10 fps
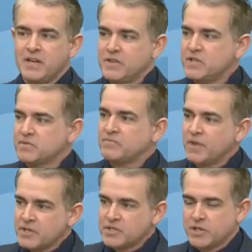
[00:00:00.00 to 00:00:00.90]
in these
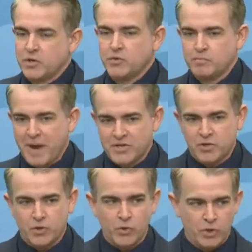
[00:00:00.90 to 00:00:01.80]
fledgling
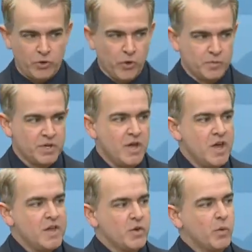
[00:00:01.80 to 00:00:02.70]
bachelor gorilla groups
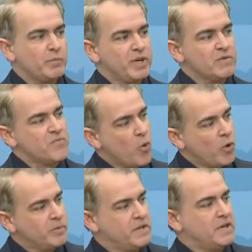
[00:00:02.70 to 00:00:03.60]
that were being
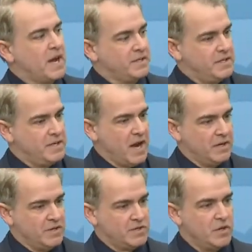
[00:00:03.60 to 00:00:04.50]
formed in the
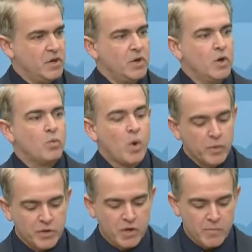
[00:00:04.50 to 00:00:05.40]
1990s. What
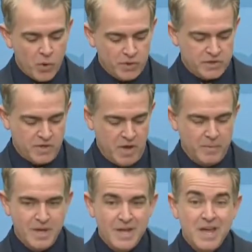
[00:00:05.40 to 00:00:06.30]
were the components to
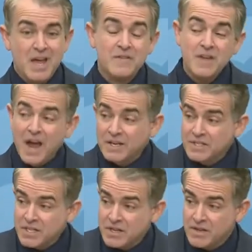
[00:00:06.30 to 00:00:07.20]
them? And the
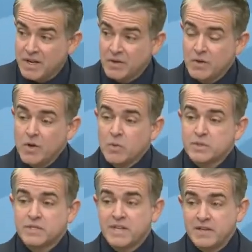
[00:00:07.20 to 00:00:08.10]
idea then
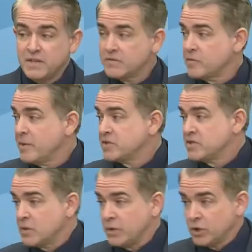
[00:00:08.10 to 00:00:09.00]
was to take the
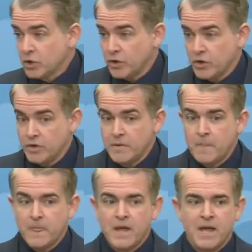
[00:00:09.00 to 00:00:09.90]
information that we learned
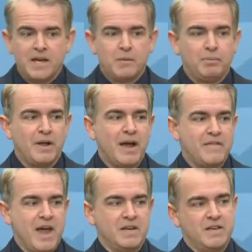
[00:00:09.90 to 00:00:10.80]
and apply
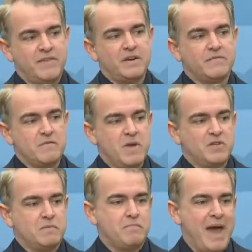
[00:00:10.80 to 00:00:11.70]
that. Give that
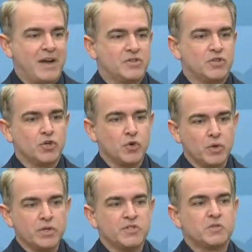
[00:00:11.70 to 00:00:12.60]
information back to the
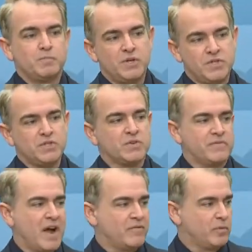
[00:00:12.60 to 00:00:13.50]
Gorilla Species
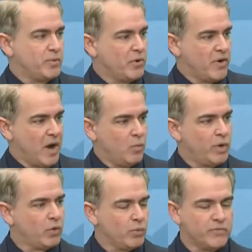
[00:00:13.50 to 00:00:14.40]
Survival Program.
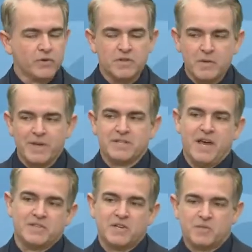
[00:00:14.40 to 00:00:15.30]
We refer to them as
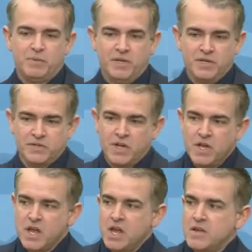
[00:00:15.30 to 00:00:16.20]
SSPs.
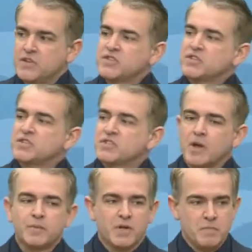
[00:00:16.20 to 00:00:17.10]
This is a
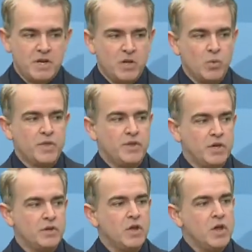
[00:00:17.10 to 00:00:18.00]
subcommittee
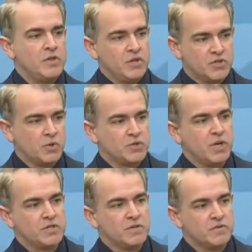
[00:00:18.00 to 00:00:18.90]
within the
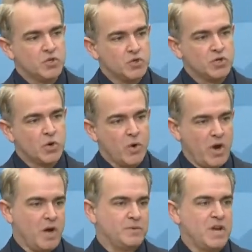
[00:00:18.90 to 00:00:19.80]
Association of Zoos and
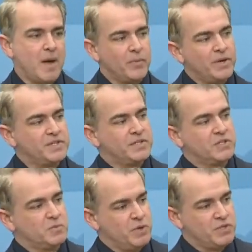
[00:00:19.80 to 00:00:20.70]
Aquariums. It operates at
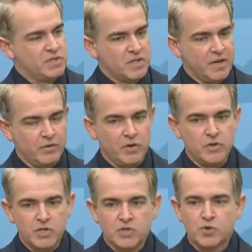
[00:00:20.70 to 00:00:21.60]
the species level,
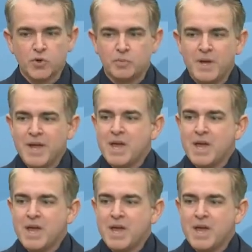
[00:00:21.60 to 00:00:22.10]
and this group